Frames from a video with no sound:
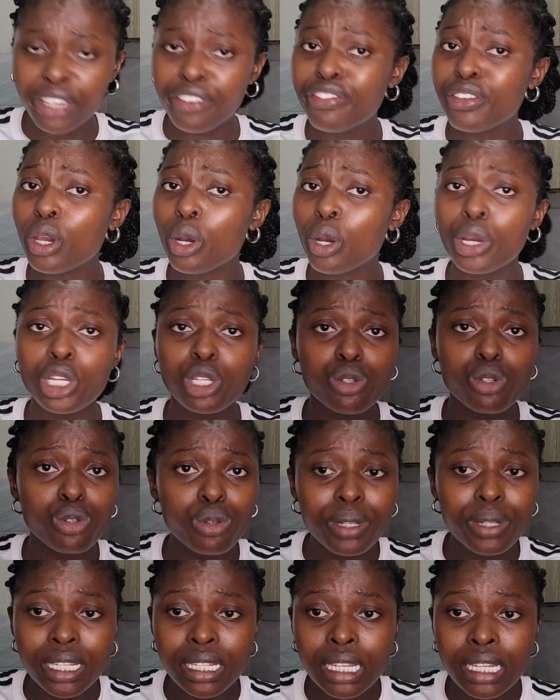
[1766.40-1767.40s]
if you're going to do
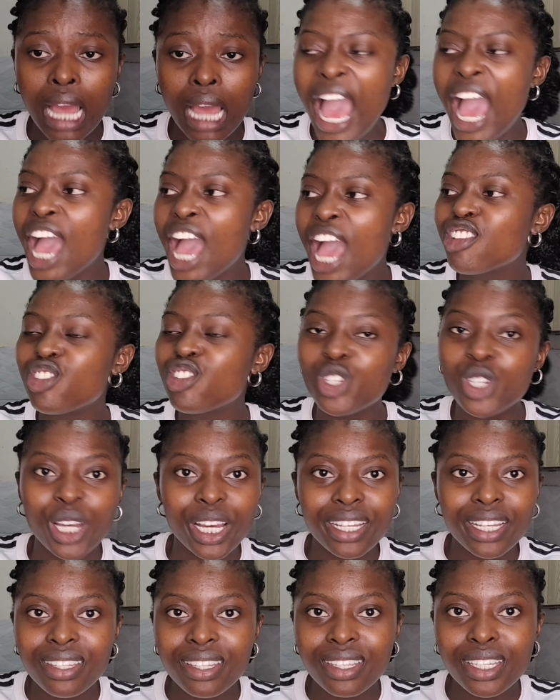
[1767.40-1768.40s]
it,
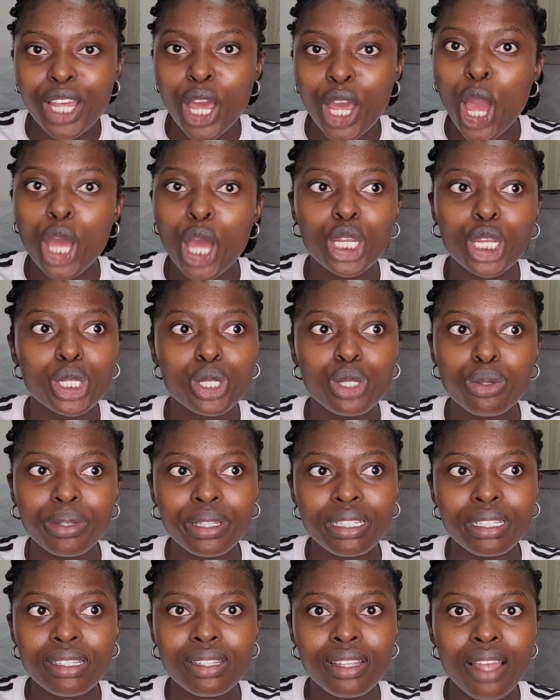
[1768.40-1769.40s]
just do
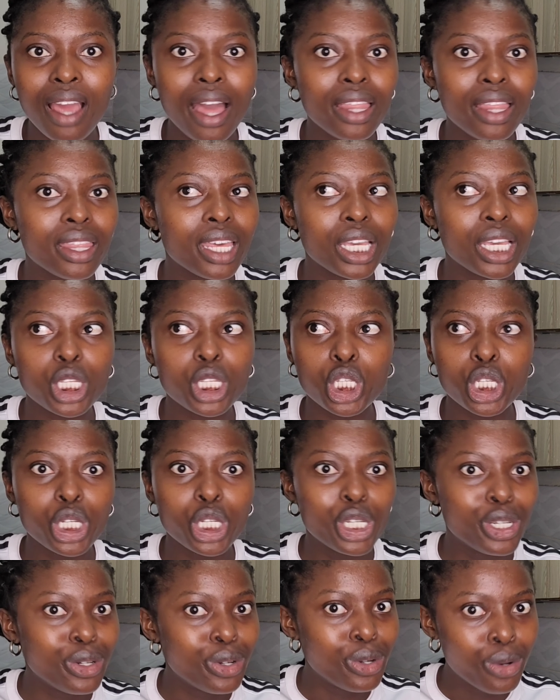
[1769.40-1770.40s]
it. There is
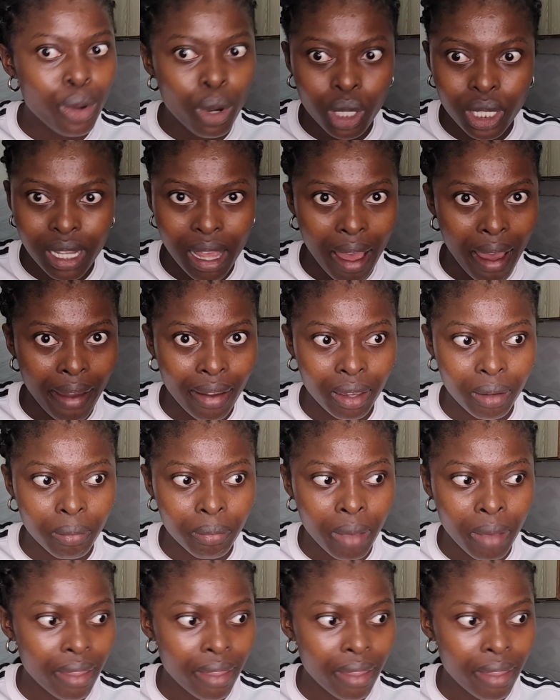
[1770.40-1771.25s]
no time.